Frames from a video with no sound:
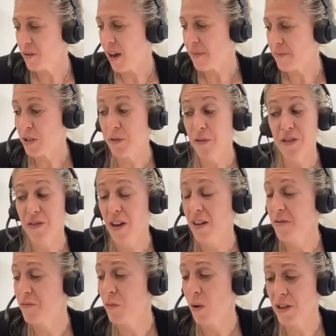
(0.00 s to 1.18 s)
Um, so first of all,
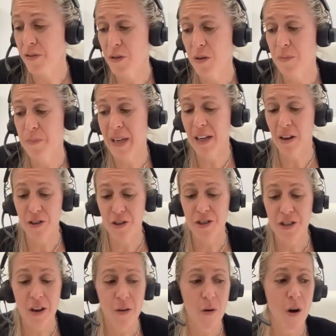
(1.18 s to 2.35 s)
wonderful being on your show.